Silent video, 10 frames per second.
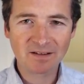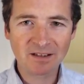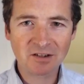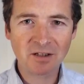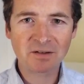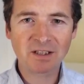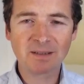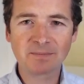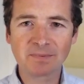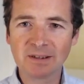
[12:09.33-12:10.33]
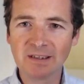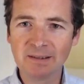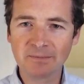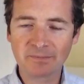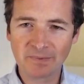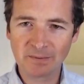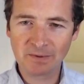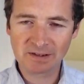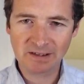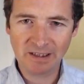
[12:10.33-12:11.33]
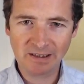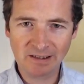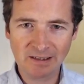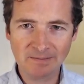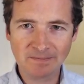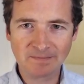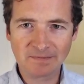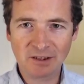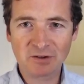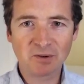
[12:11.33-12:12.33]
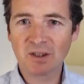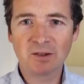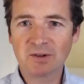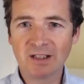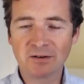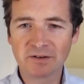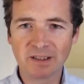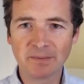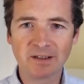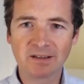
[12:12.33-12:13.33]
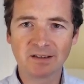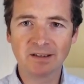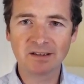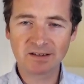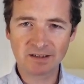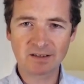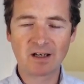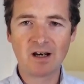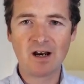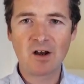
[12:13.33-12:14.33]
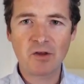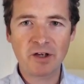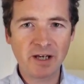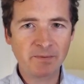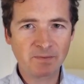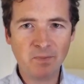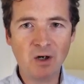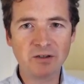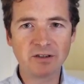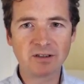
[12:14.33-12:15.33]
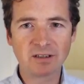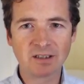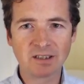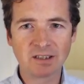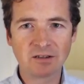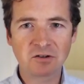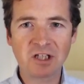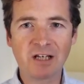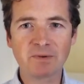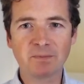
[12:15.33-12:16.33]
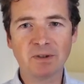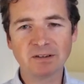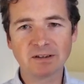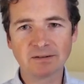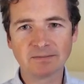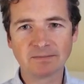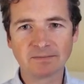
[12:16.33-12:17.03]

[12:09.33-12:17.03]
he shows up and people say he goes into a hotel or something and he says, "The name's Bond, James Bond."